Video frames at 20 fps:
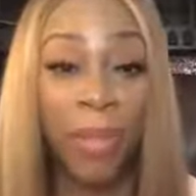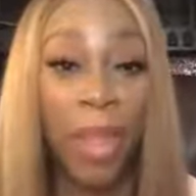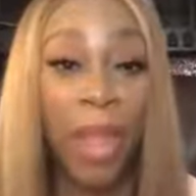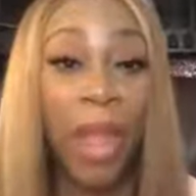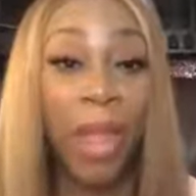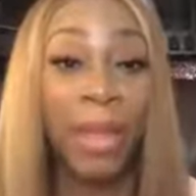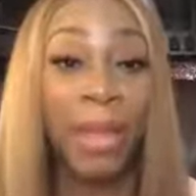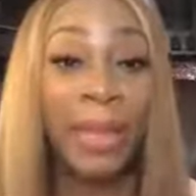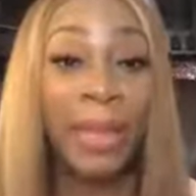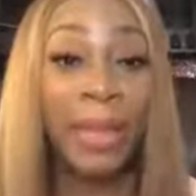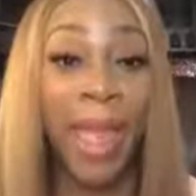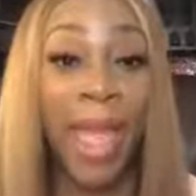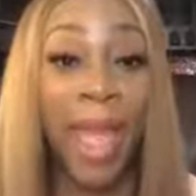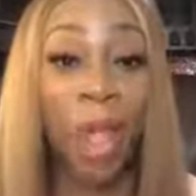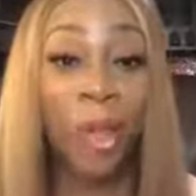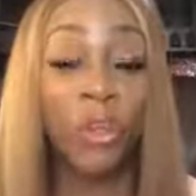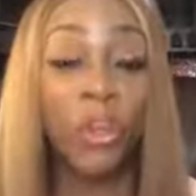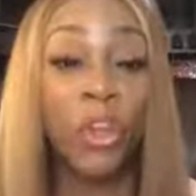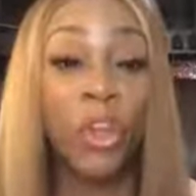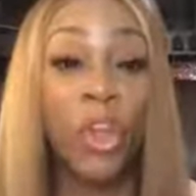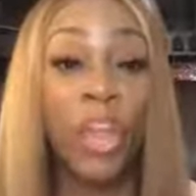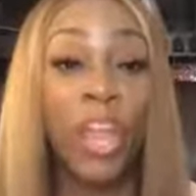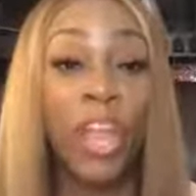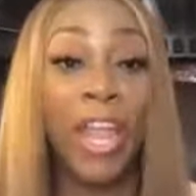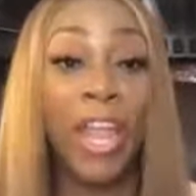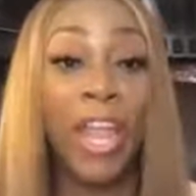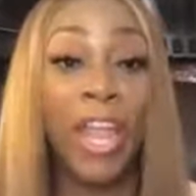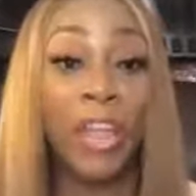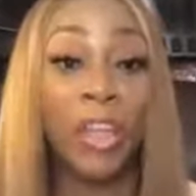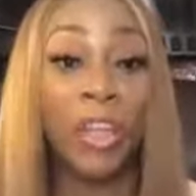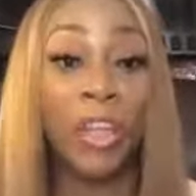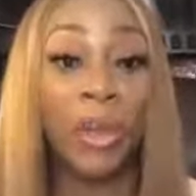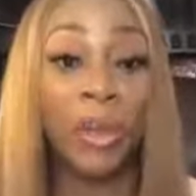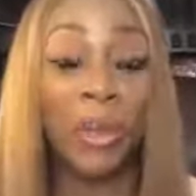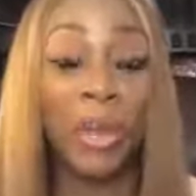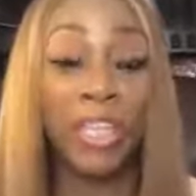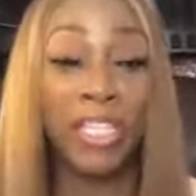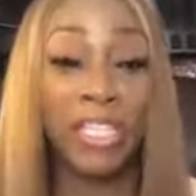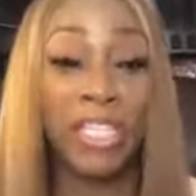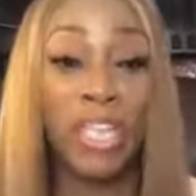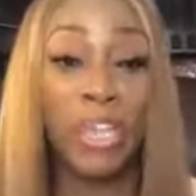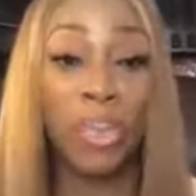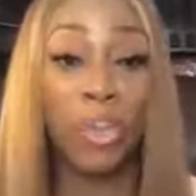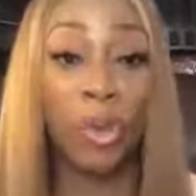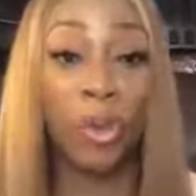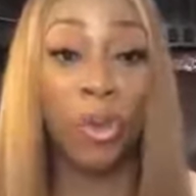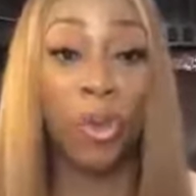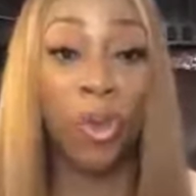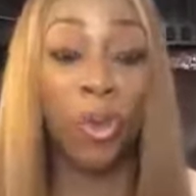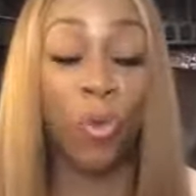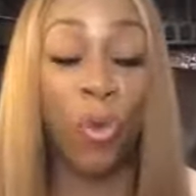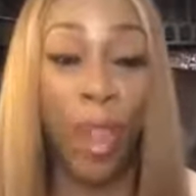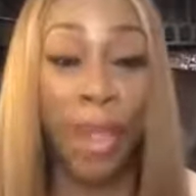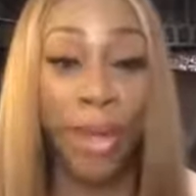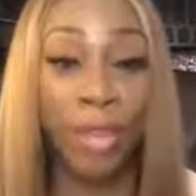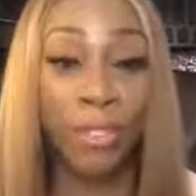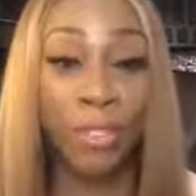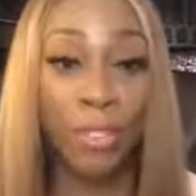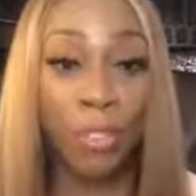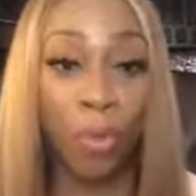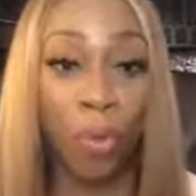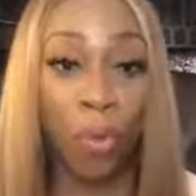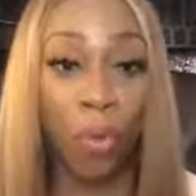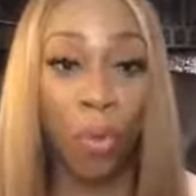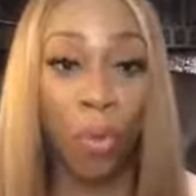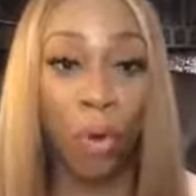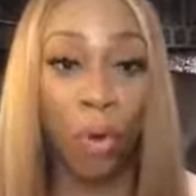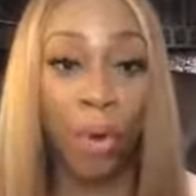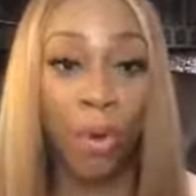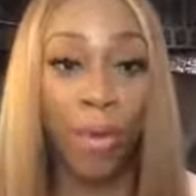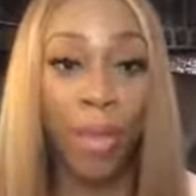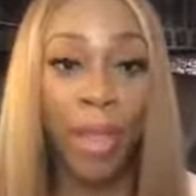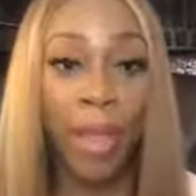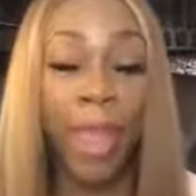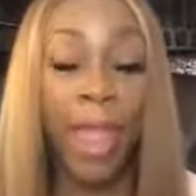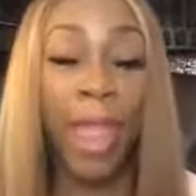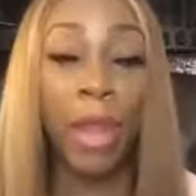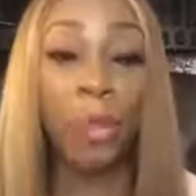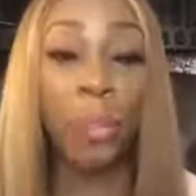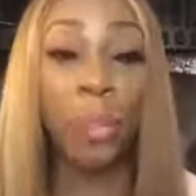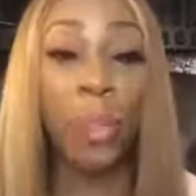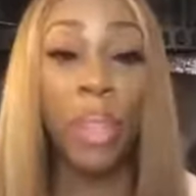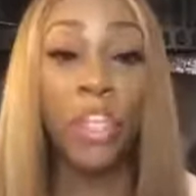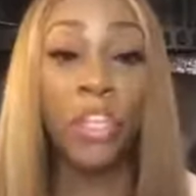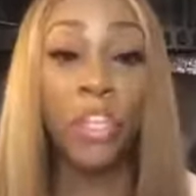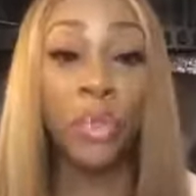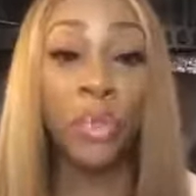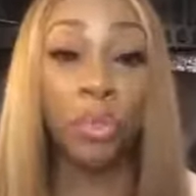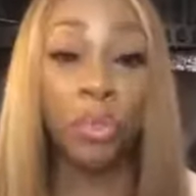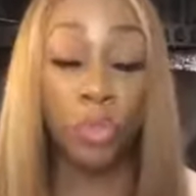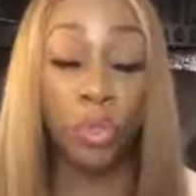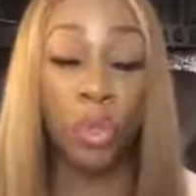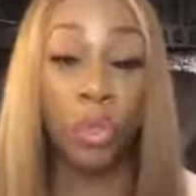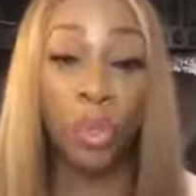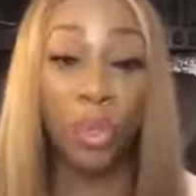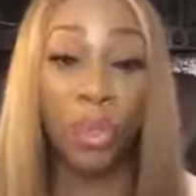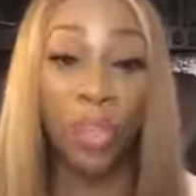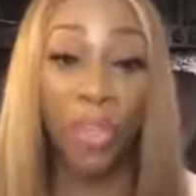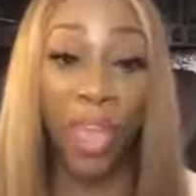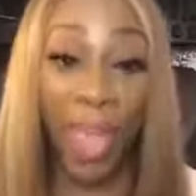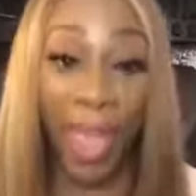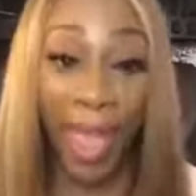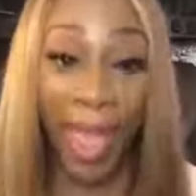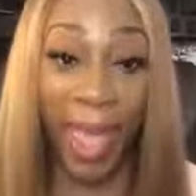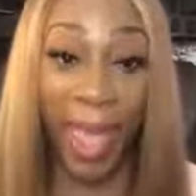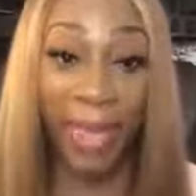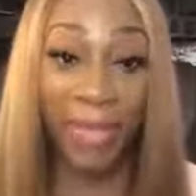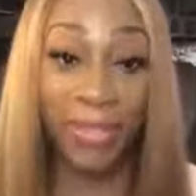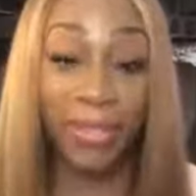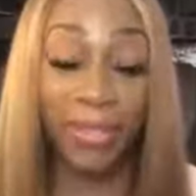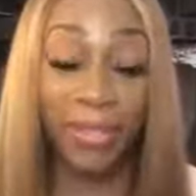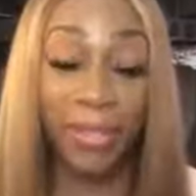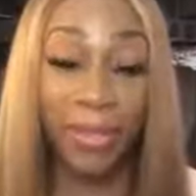now you're increasing your credit score. And when you do that,